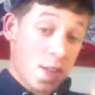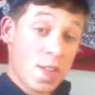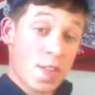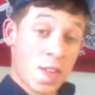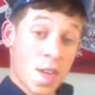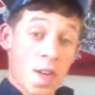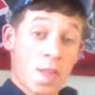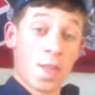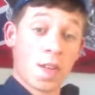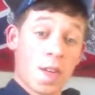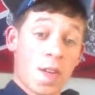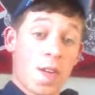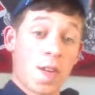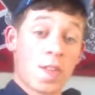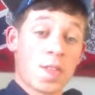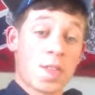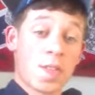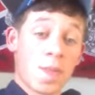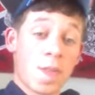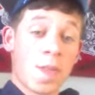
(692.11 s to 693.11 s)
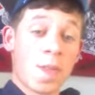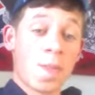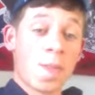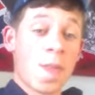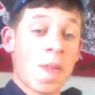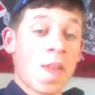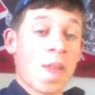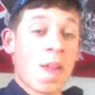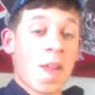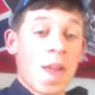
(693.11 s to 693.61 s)
You chunked it across the
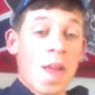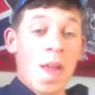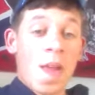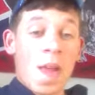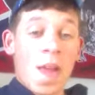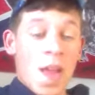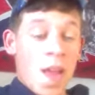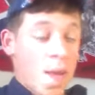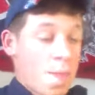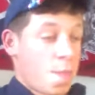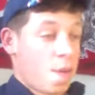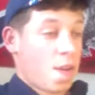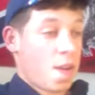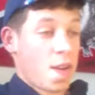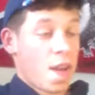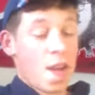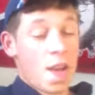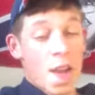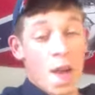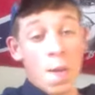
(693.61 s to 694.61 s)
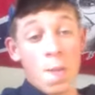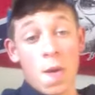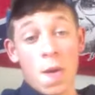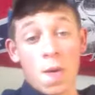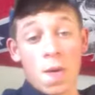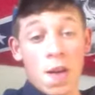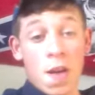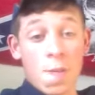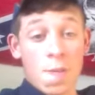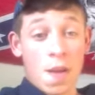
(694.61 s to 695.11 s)
room. Hit me in the head. I
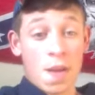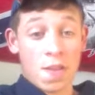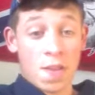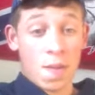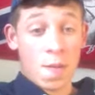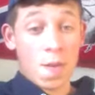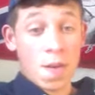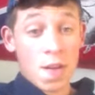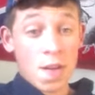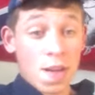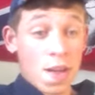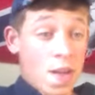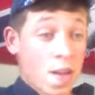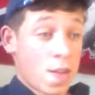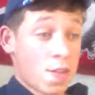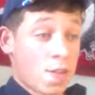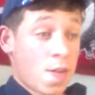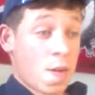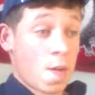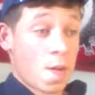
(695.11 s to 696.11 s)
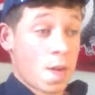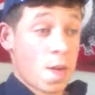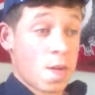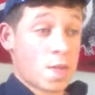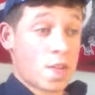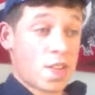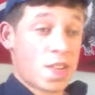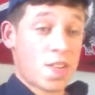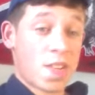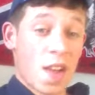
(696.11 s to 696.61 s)
woke up. I was like, what the hell is going
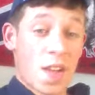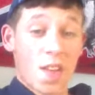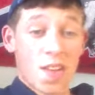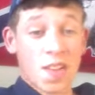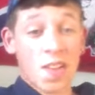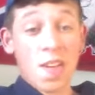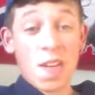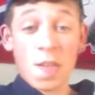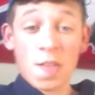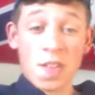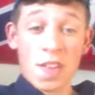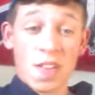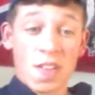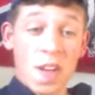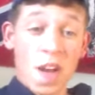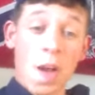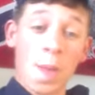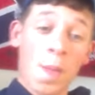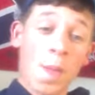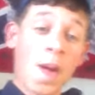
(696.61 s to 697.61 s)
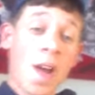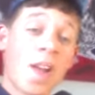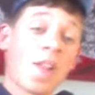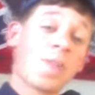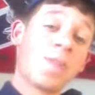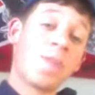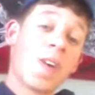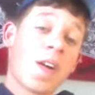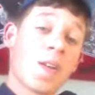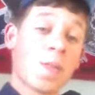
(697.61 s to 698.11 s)
on? She's like, the school just called me. Why
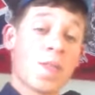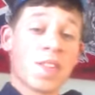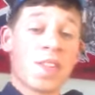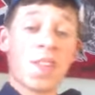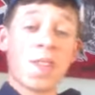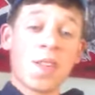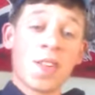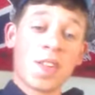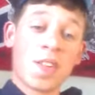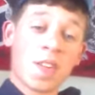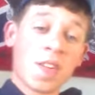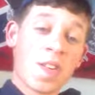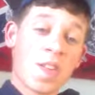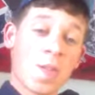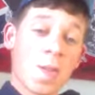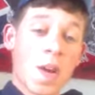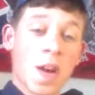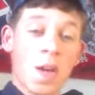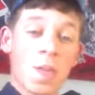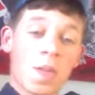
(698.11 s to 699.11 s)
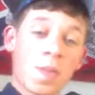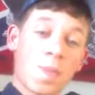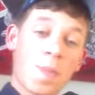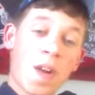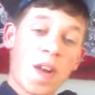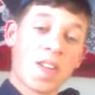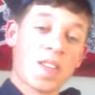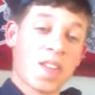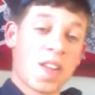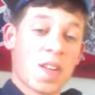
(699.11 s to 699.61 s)
the fuck was you in your underwear on the
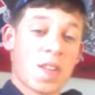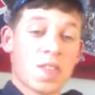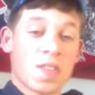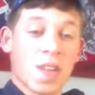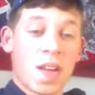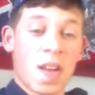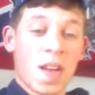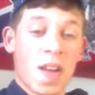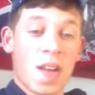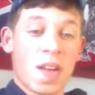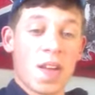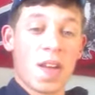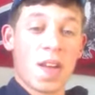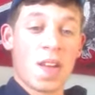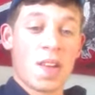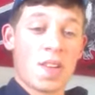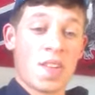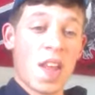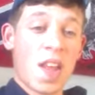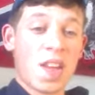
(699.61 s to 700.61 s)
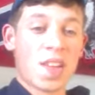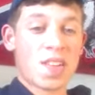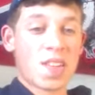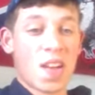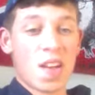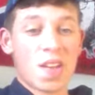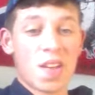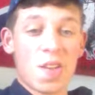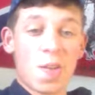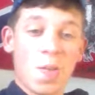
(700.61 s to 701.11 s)
bus? I was like, and they
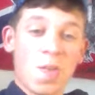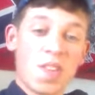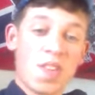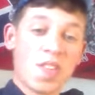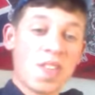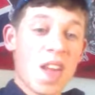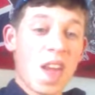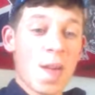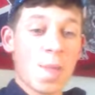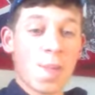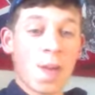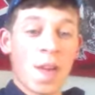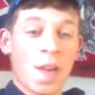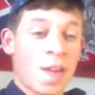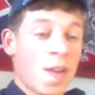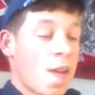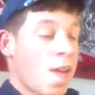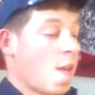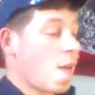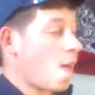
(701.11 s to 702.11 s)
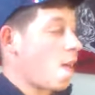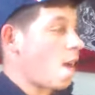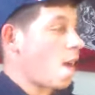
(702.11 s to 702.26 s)
said you was dipping.